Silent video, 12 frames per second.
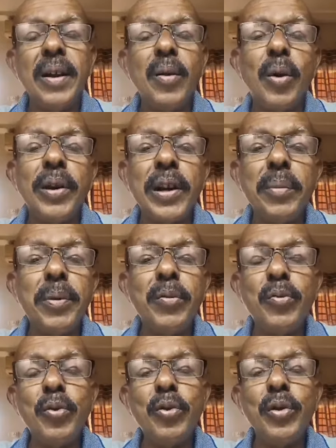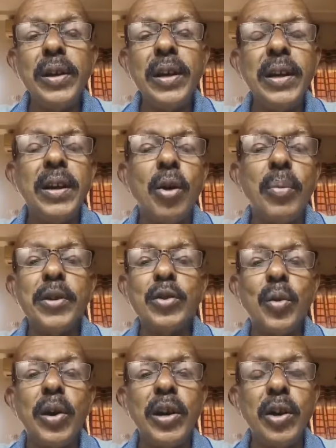What type of food to eat, how much
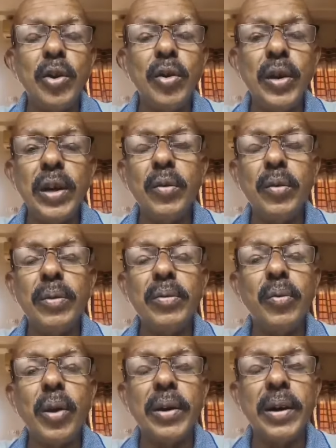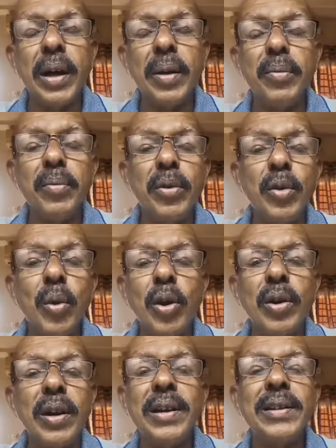quantity you eat, what time you want
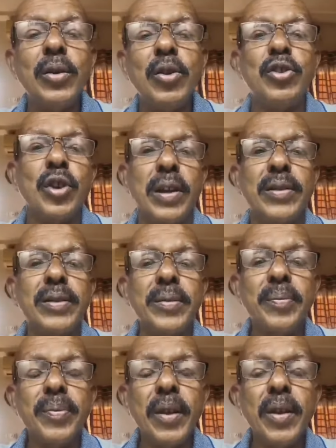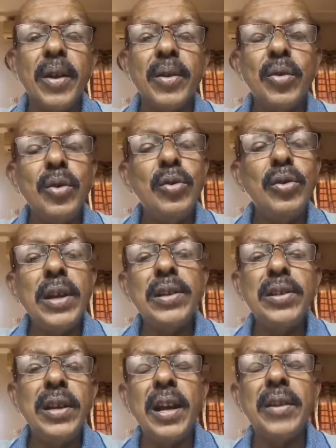to eat is your choice. So you just
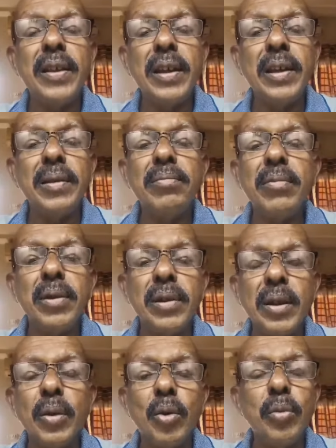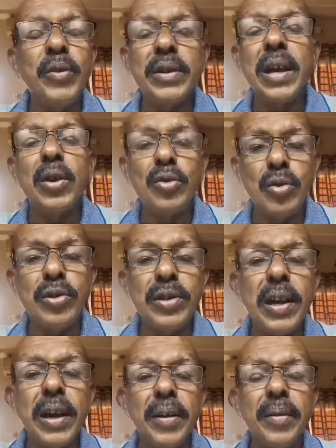share the in the group which I used to
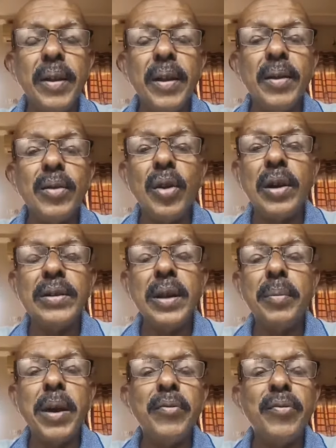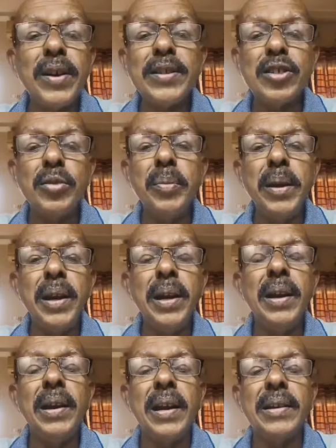share. So I say my first
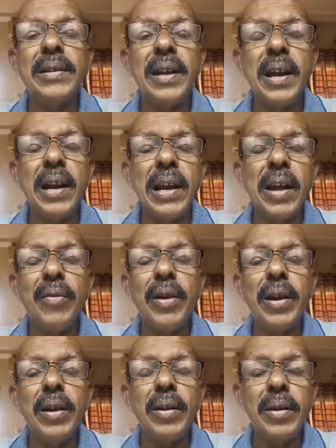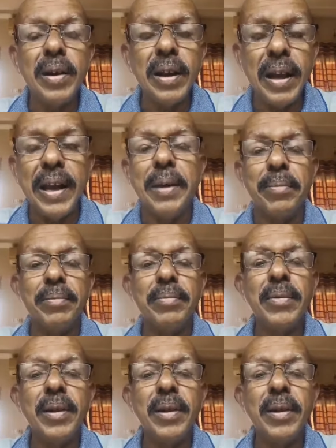meal at say 11 a.m.